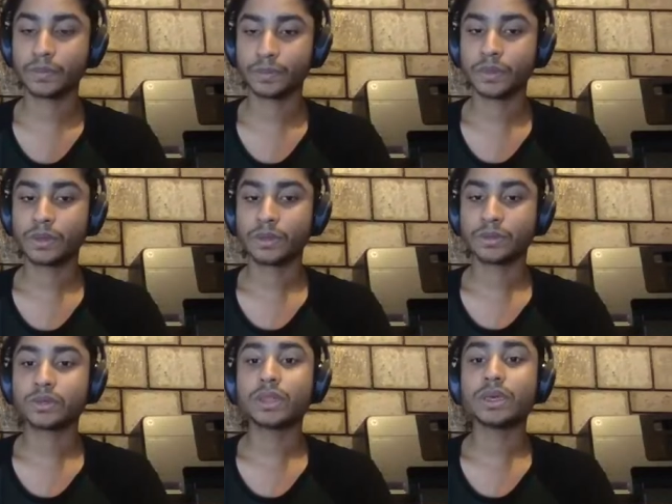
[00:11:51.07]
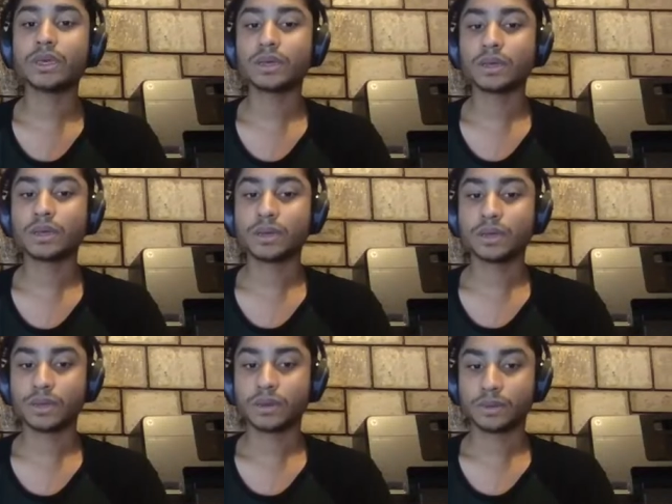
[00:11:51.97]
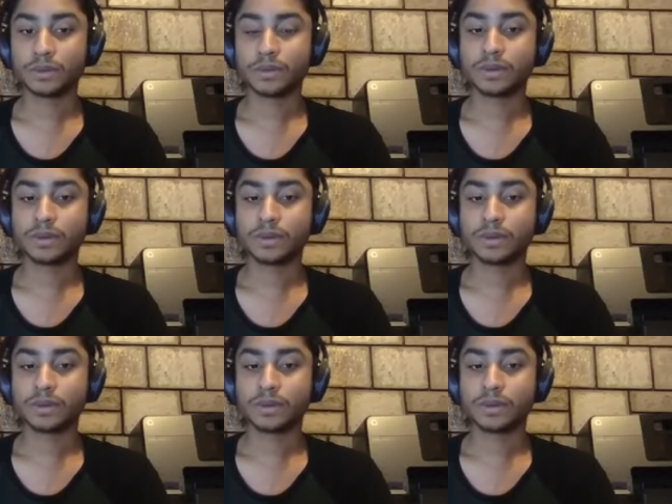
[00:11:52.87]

yeah. Netanyahu so was, look,